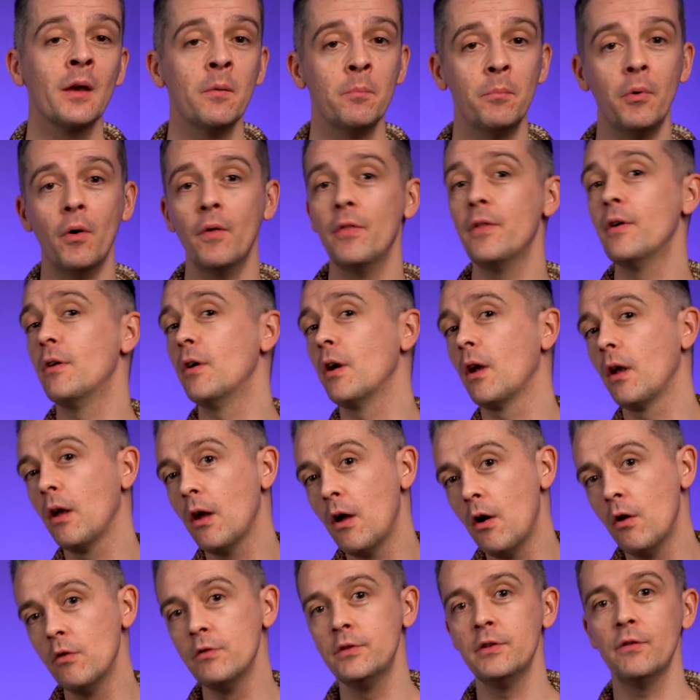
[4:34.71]
But there are
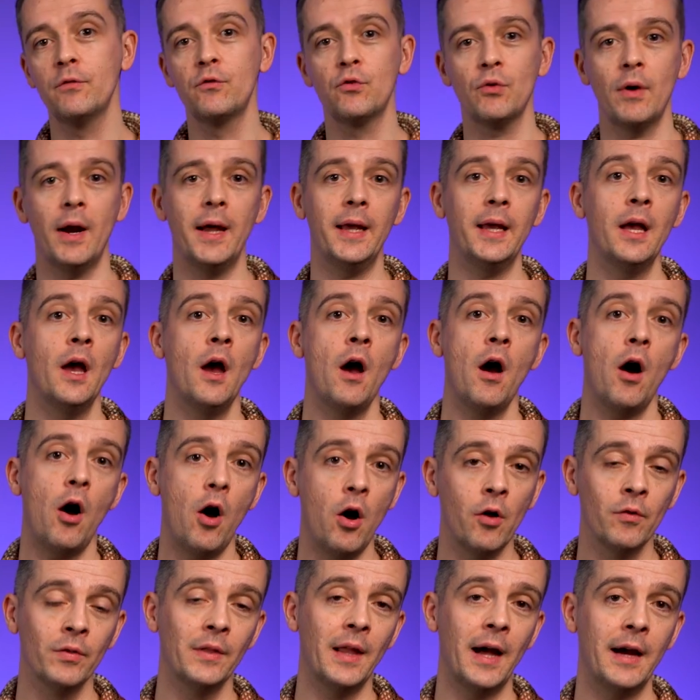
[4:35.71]
loads of great
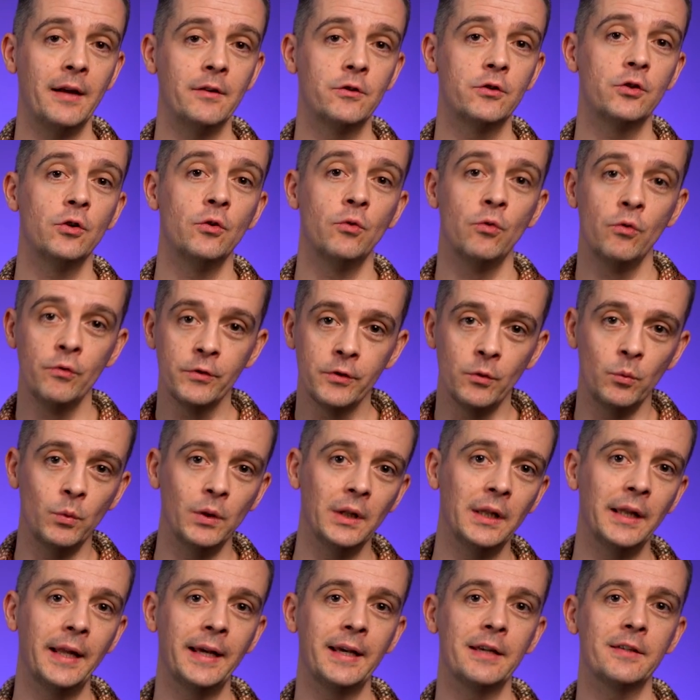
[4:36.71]
online tools, and
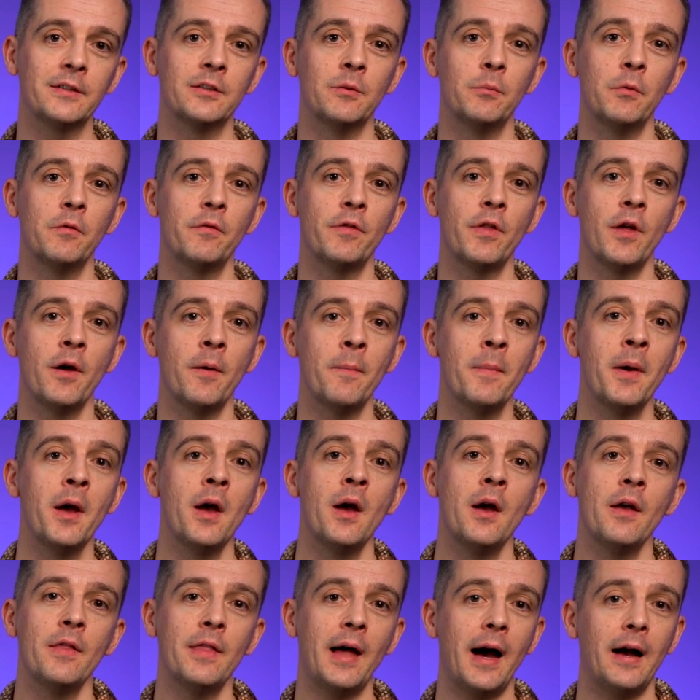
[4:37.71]
we'll link some of them
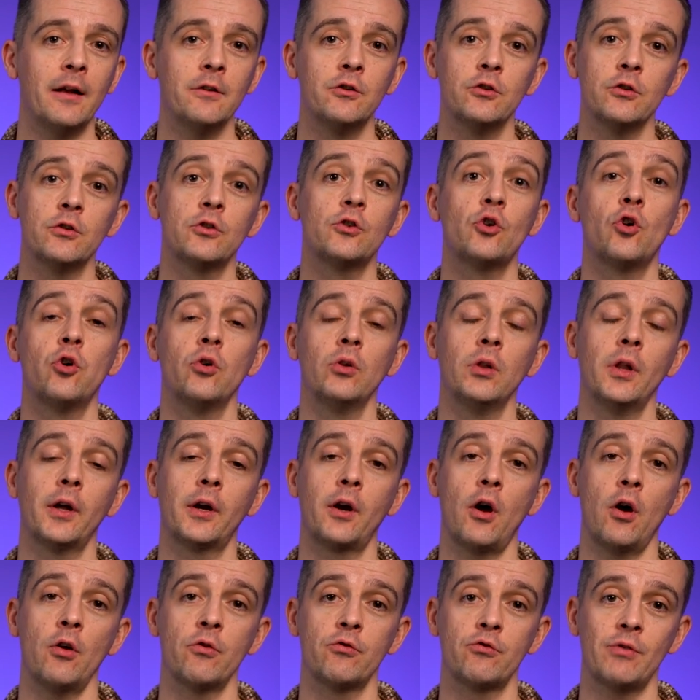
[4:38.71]
that are just color
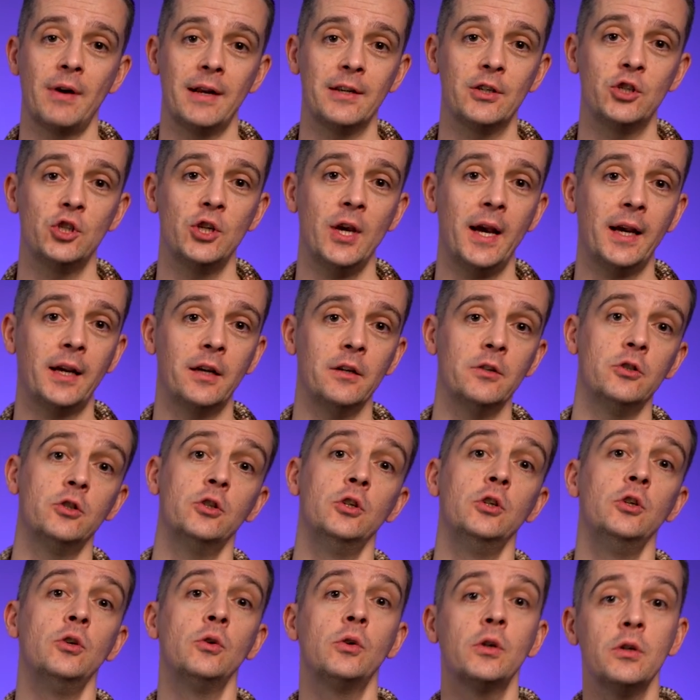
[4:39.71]
contrast checkers. So
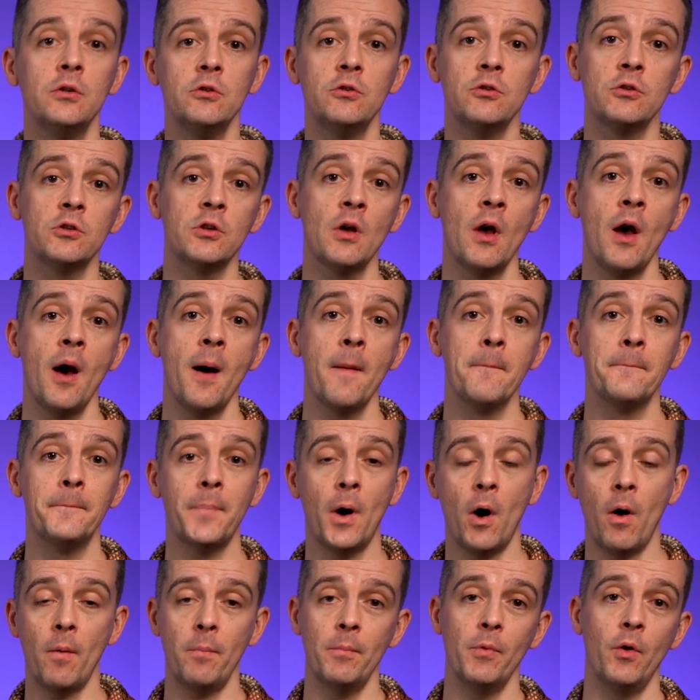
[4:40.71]
you can just
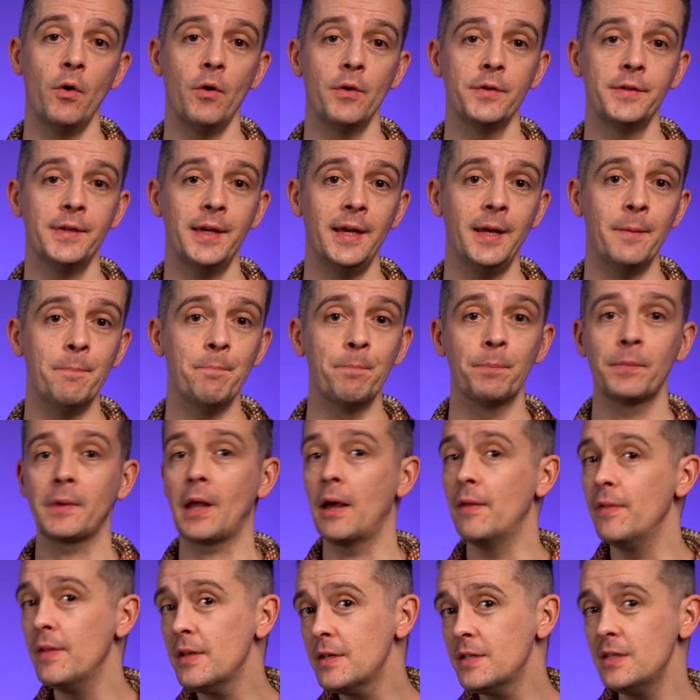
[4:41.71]
pop those in.
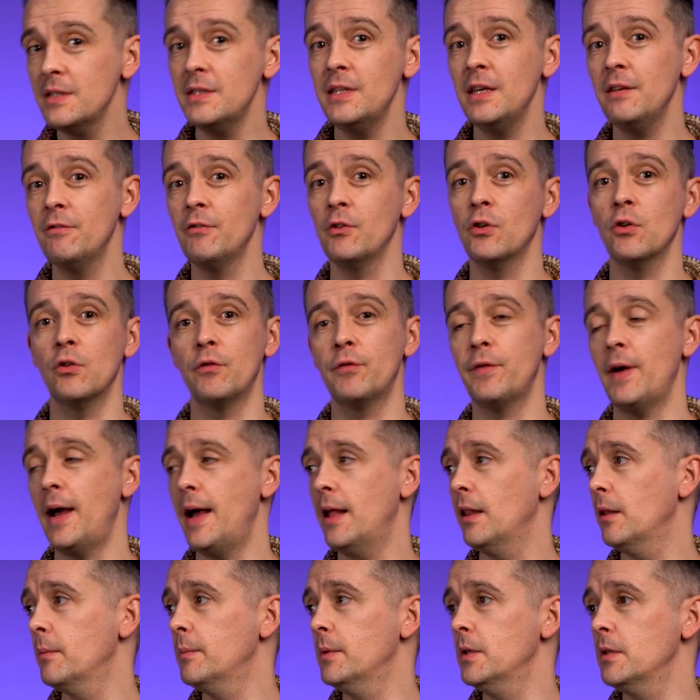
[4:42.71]
And this is even good for
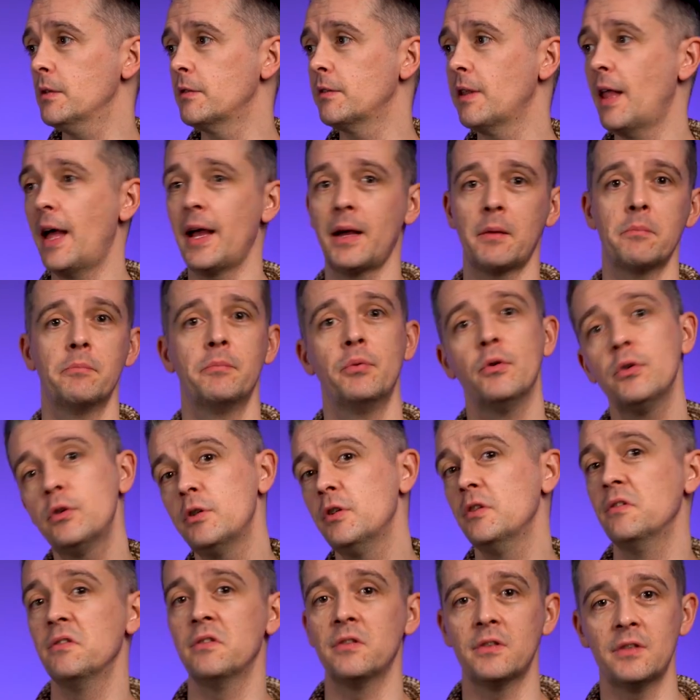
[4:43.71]
elements like
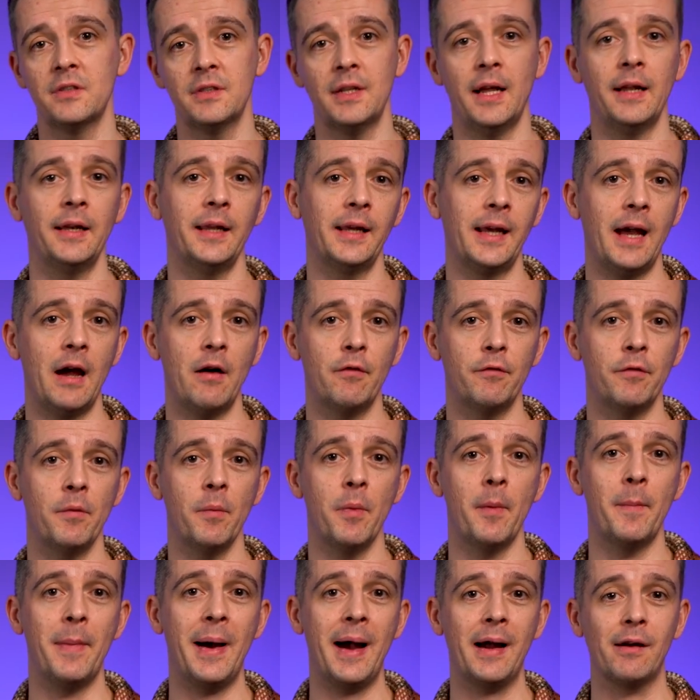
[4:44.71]
buttons standing out from
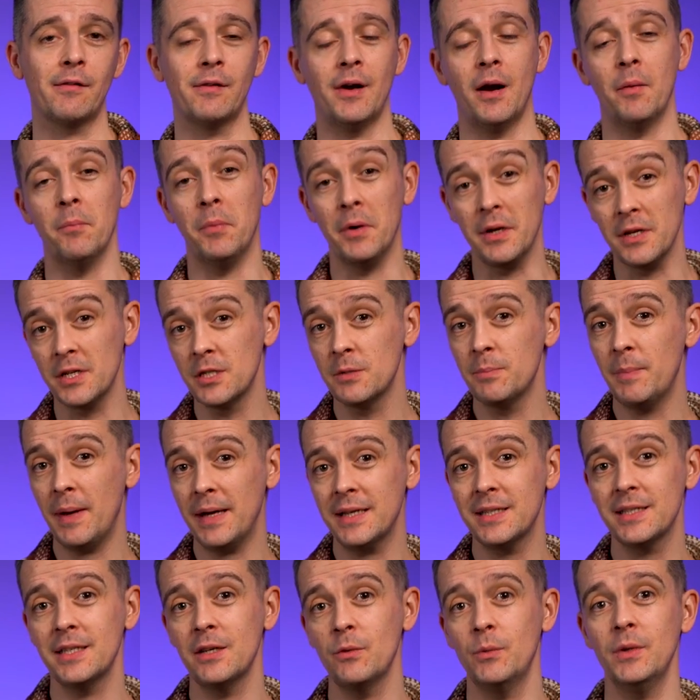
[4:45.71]
the background, but
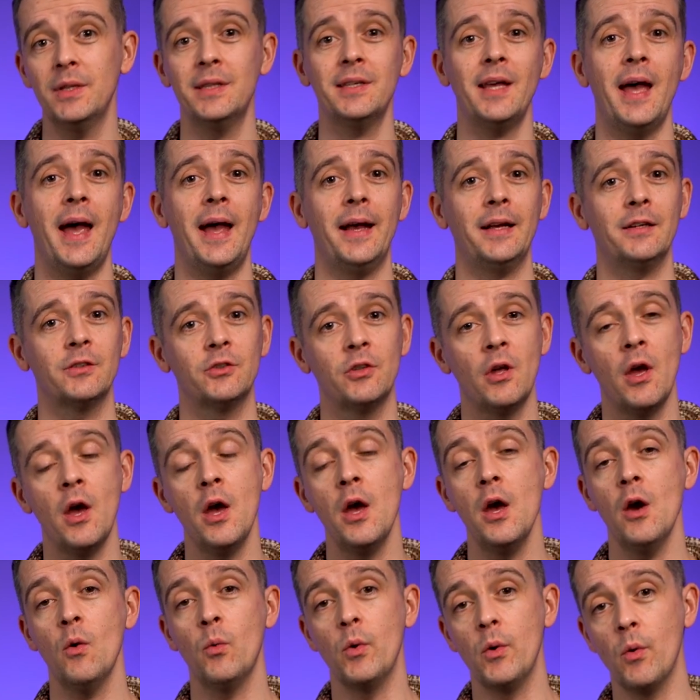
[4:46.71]
especially with text,
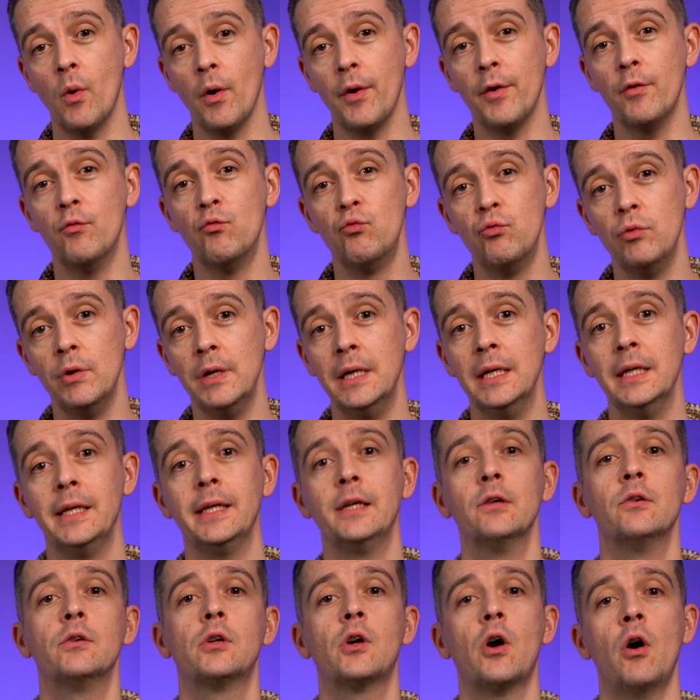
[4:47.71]
we want a really
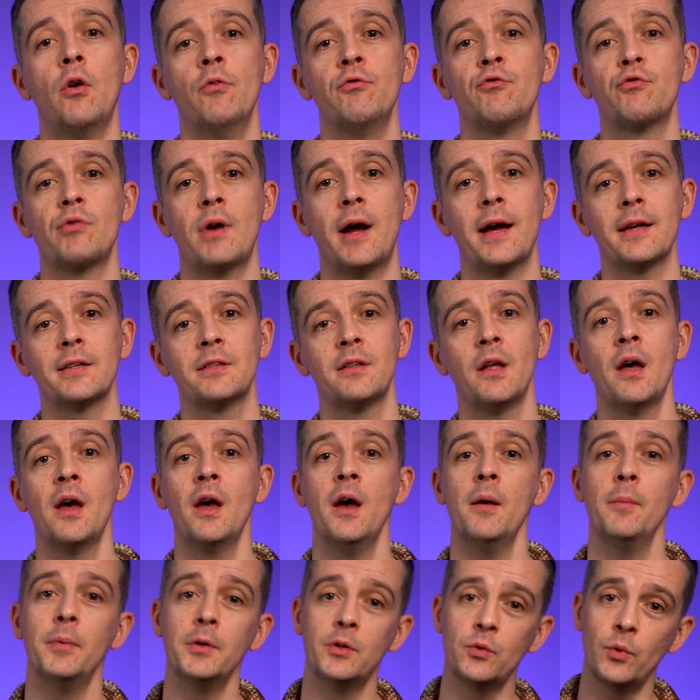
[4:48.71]
good contrast
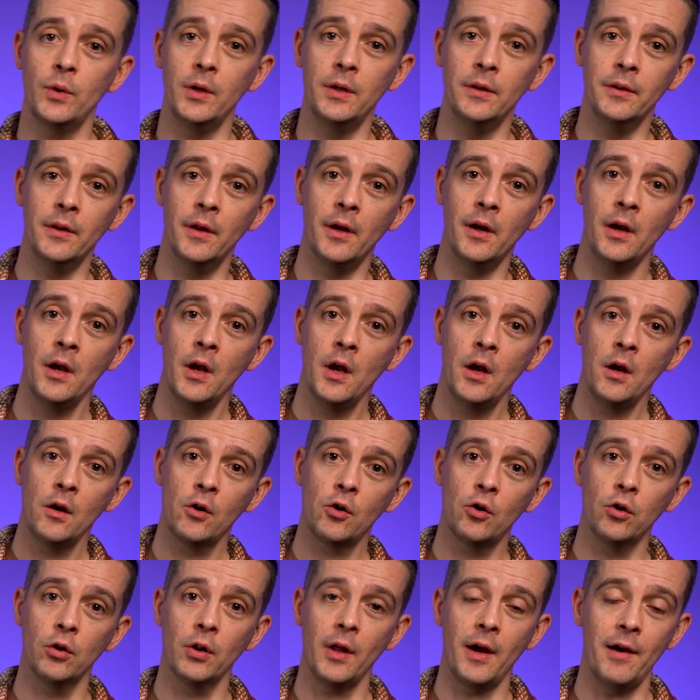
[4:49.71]
between the
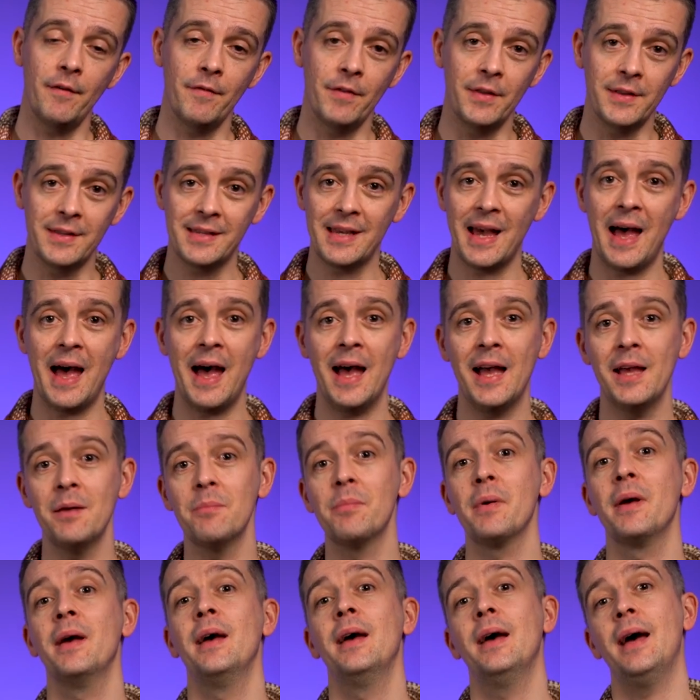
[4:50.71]
color of the type
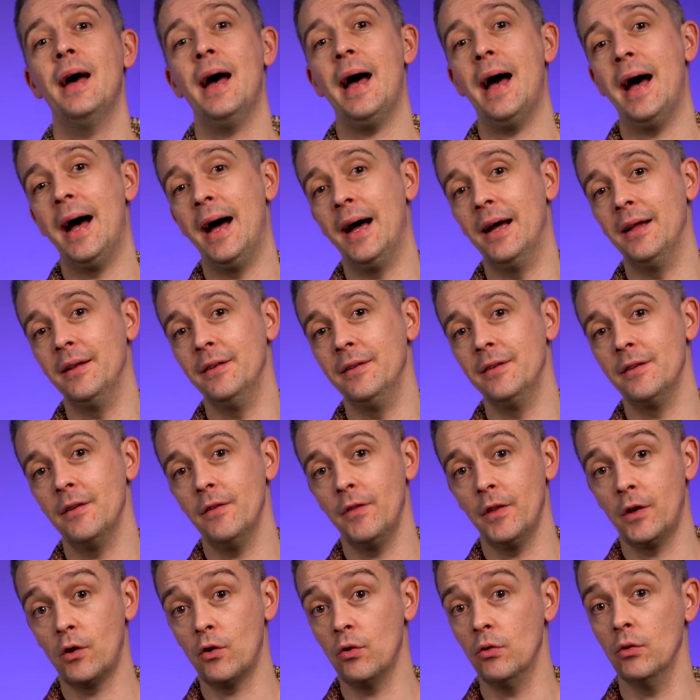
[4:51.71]
and
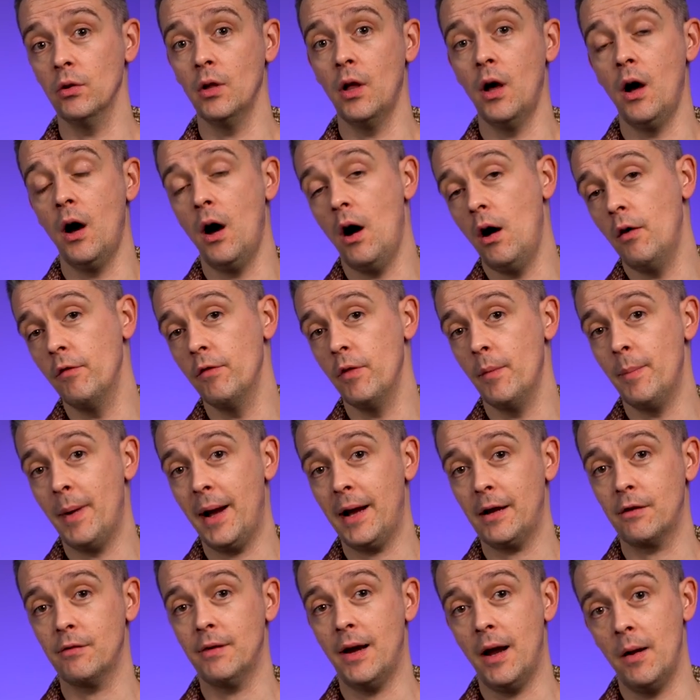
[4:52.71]
the color of the
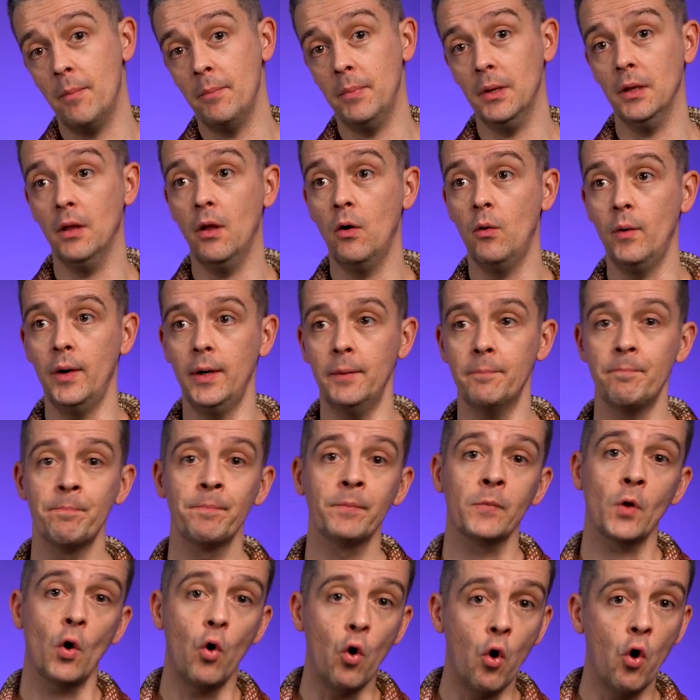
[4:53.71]
background below it
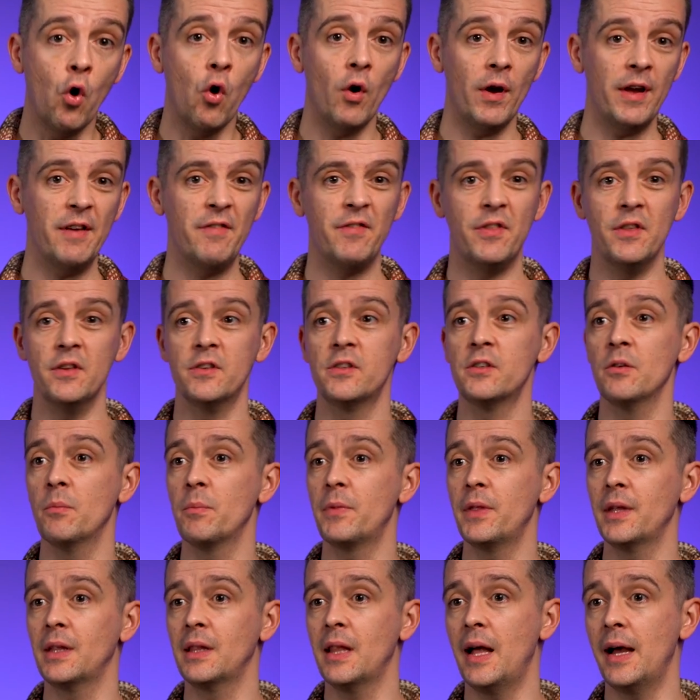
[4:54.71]
or if there's
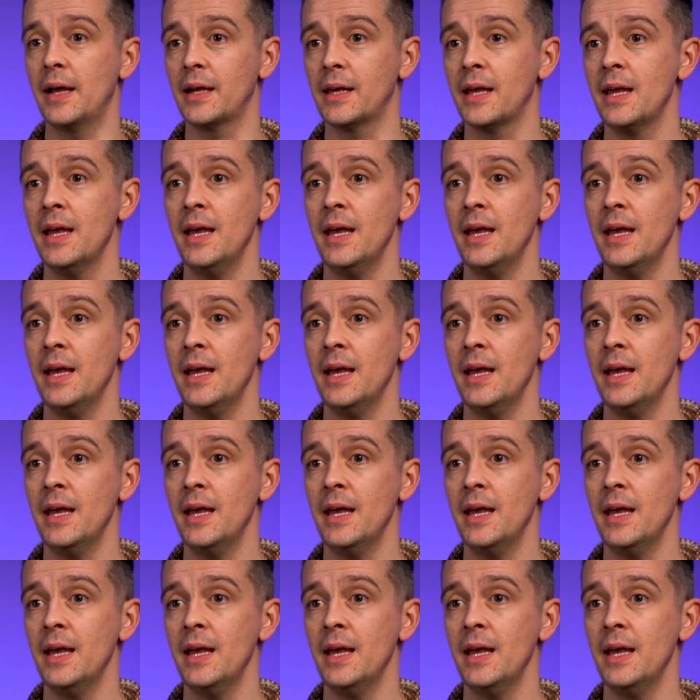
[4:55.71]
something like